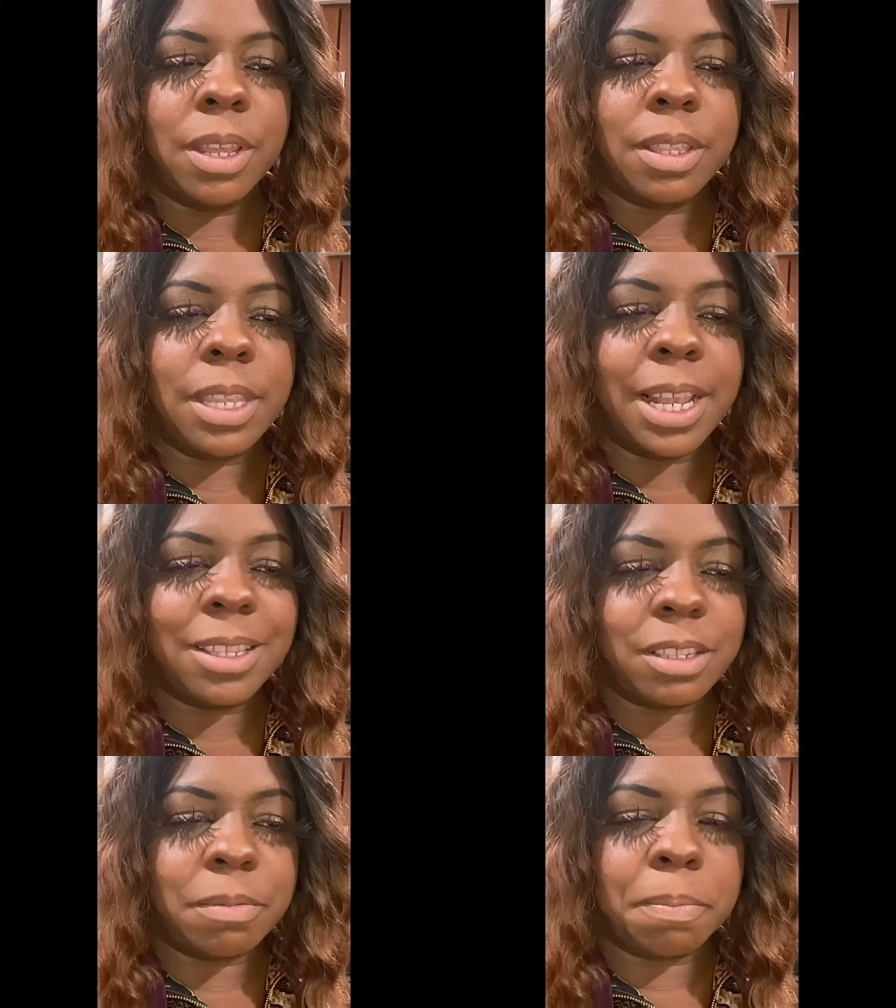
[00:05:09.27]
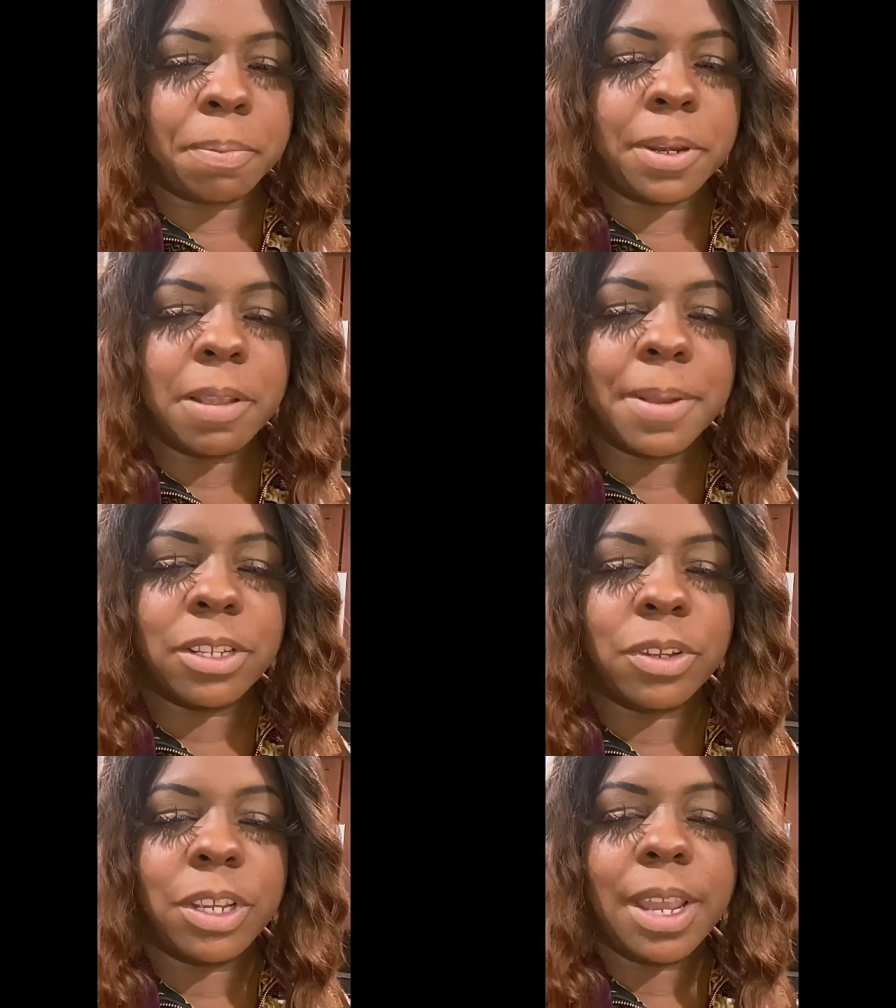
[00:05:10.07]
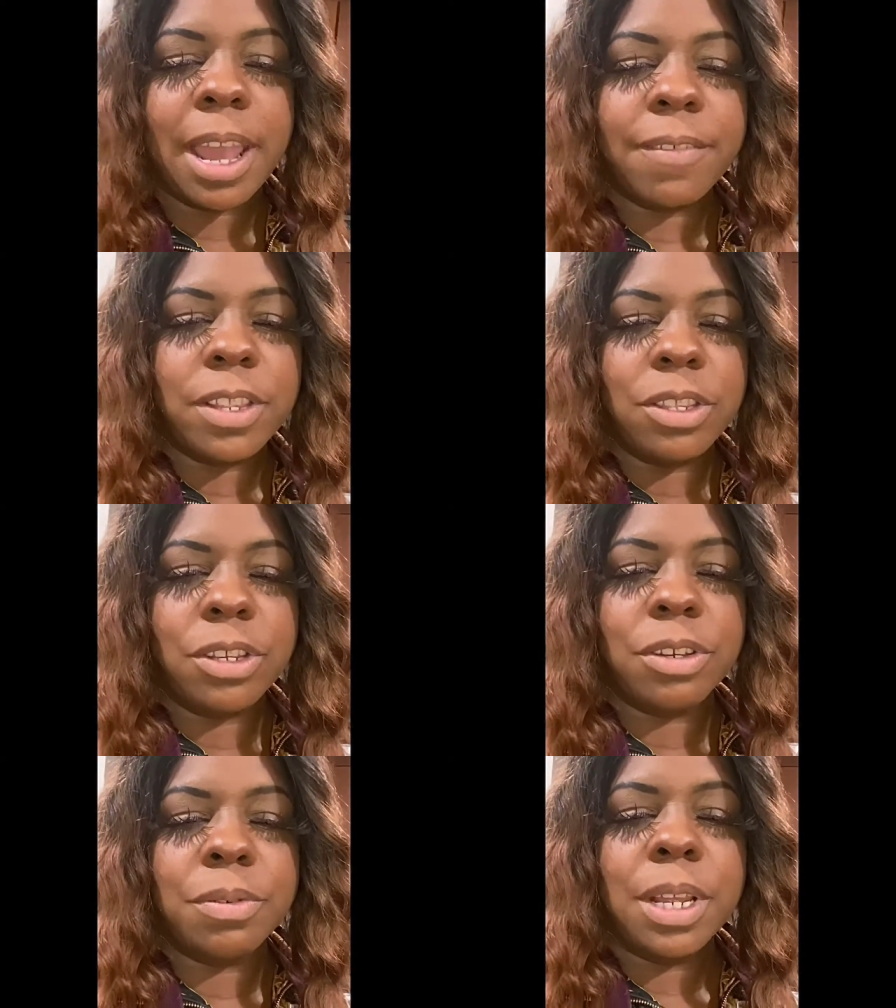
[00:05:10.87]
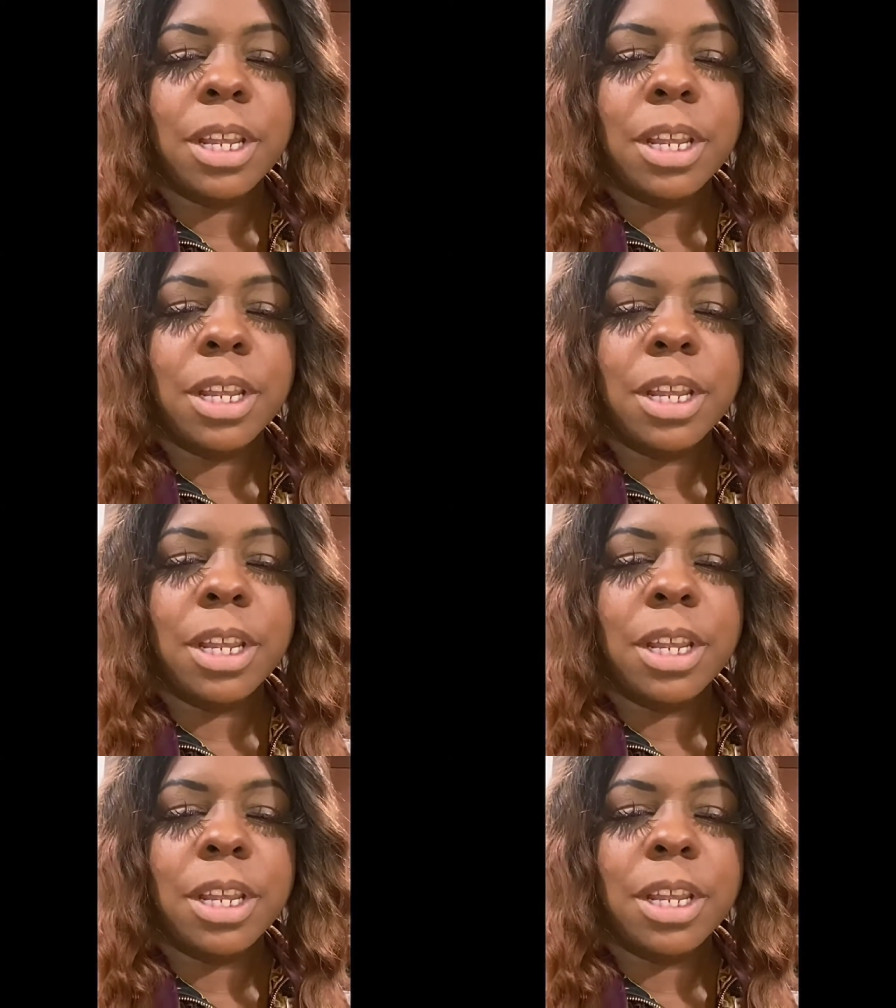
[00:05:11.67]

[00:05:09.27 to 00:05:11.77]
That's pretty much all you have to do.